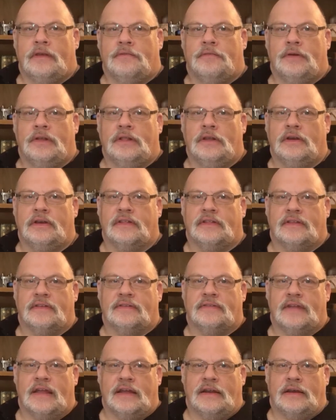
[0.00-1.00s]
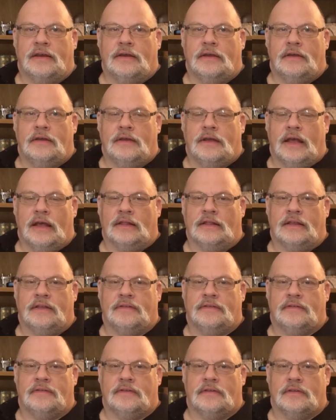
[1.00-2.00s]
If we look at this data, at
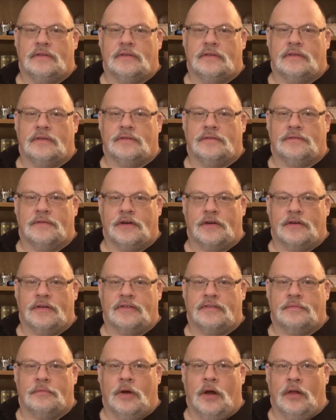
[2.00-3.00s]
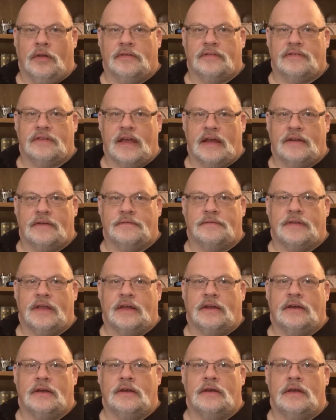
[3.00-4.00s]
least this very small set of
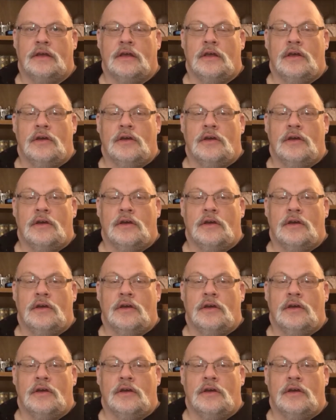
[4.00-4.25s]
data,